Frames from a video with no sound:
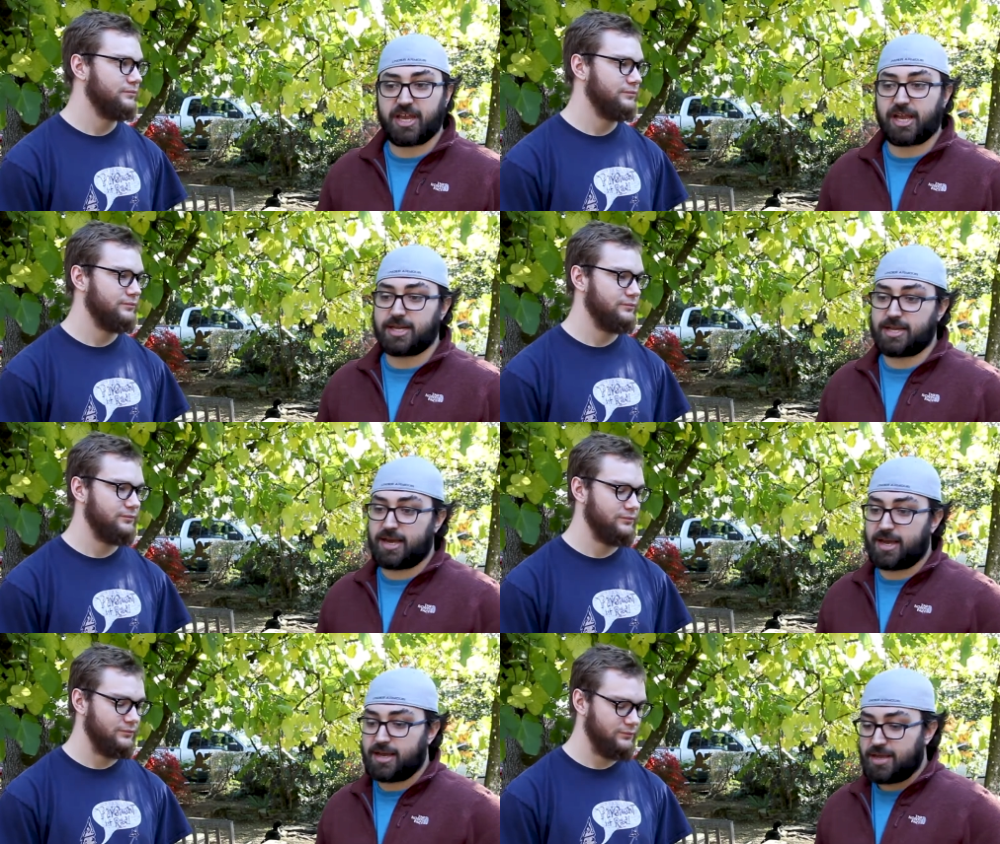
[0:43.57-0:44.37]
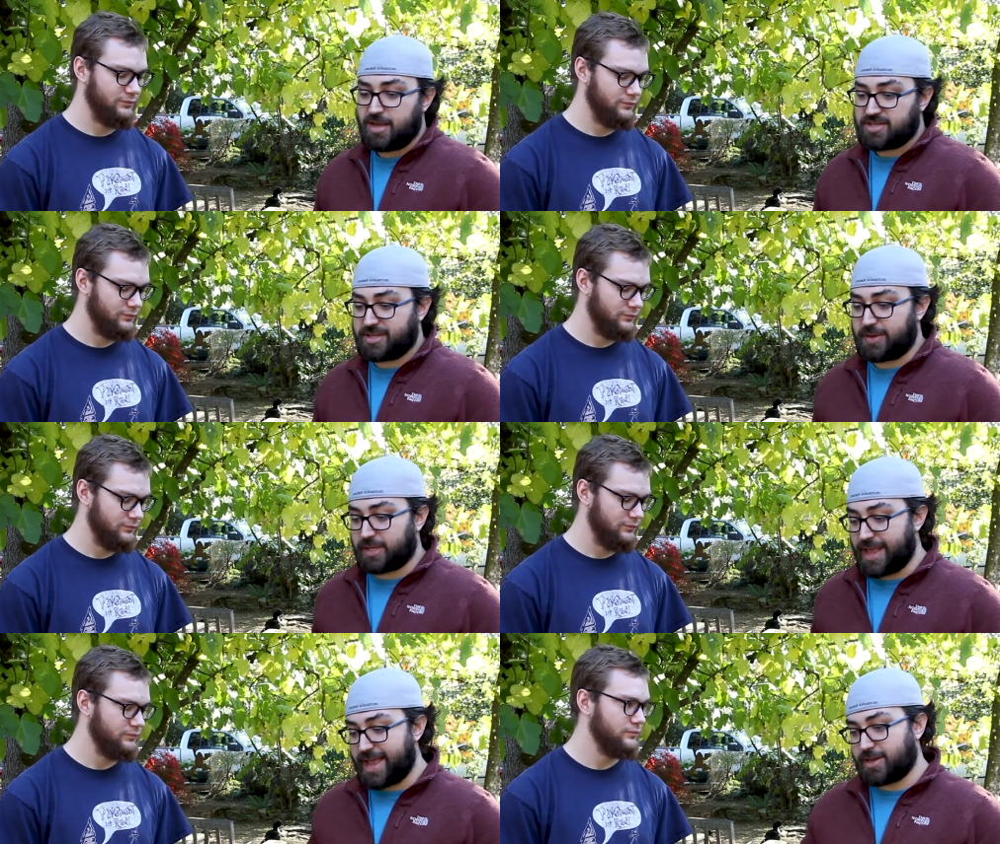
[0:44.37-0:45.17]
Speaker 1: And so they
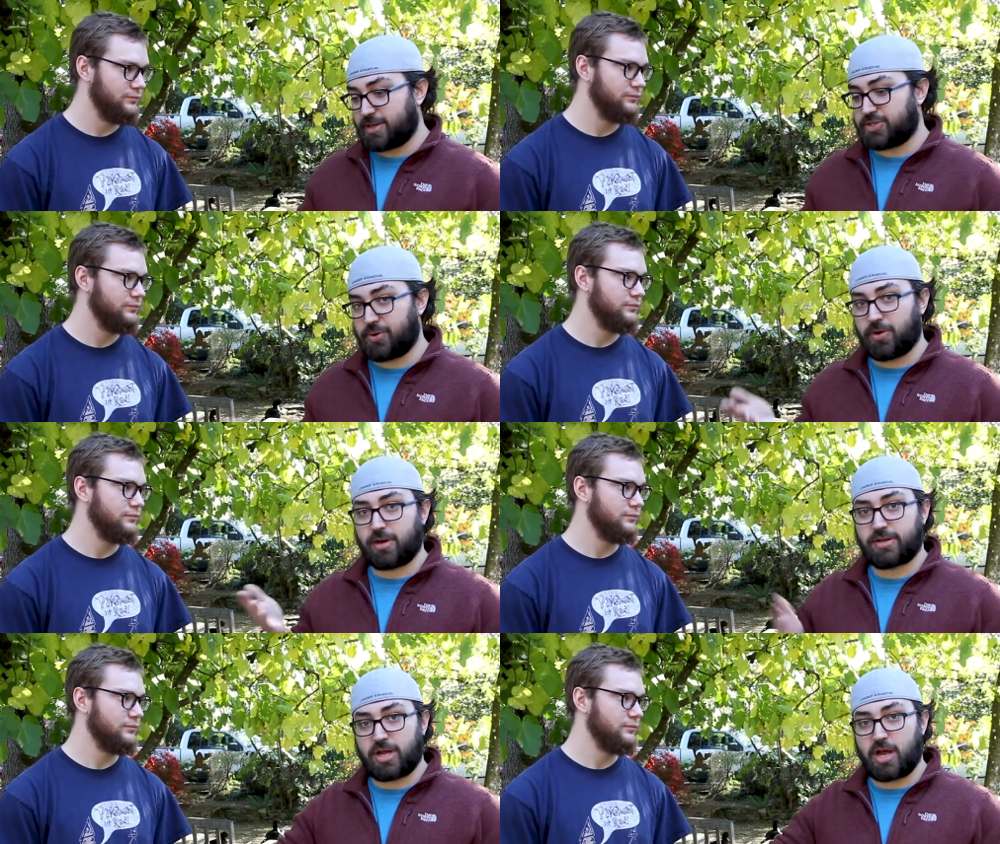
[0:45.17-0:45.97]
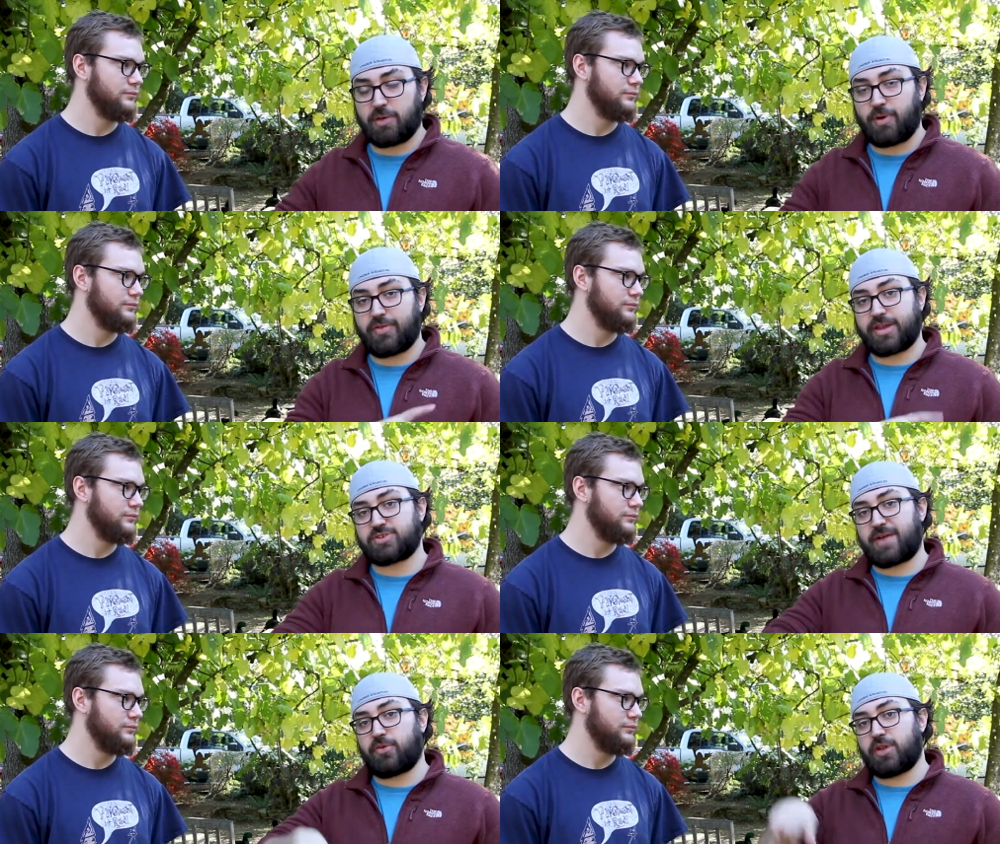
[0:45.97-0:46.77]
would land on shore while they
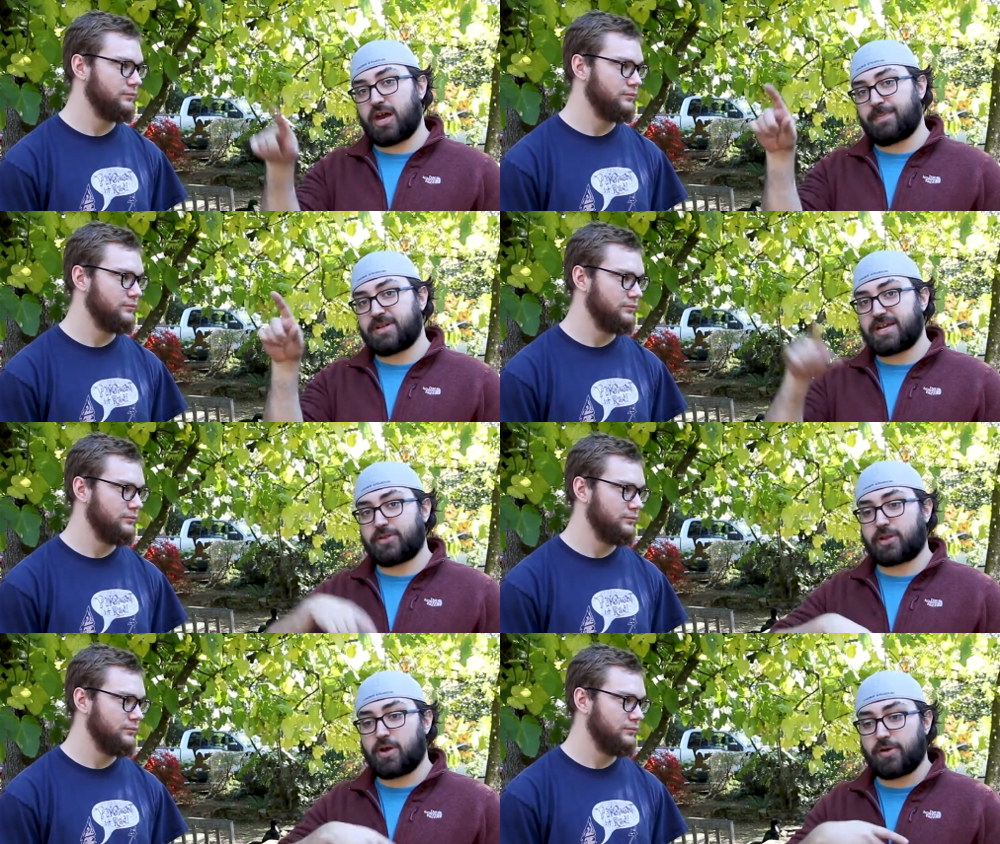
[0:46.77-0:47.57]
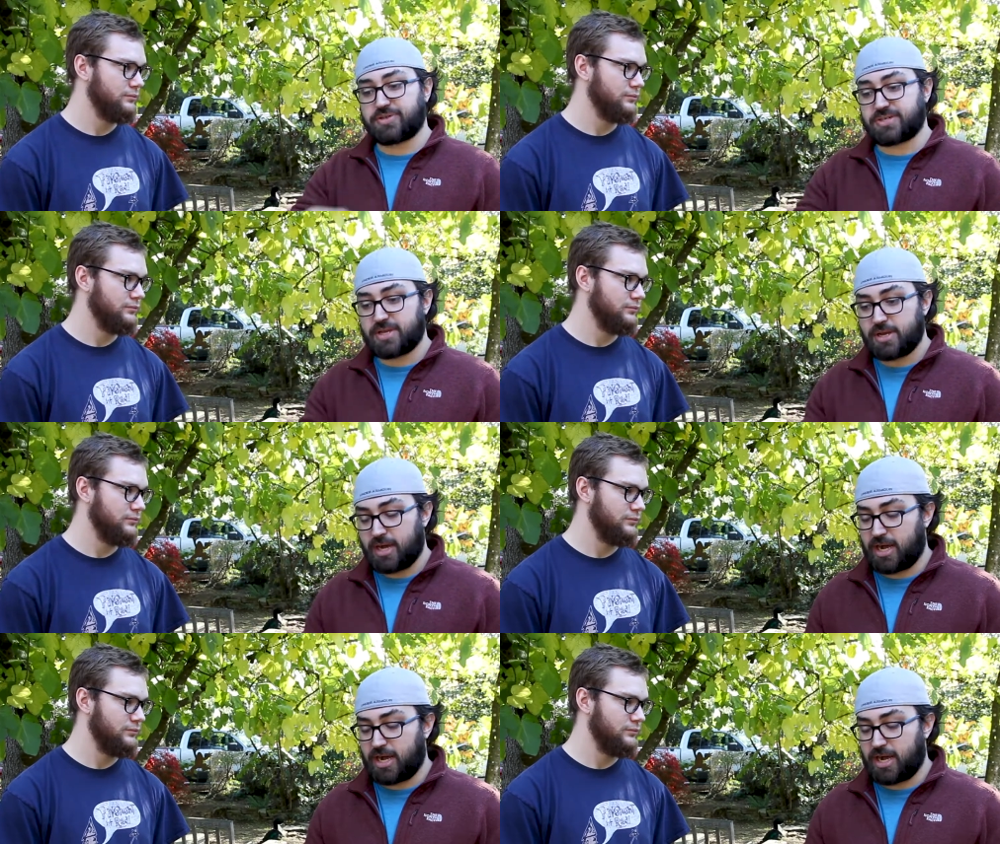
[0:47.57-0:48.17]
traveled up and down the coast.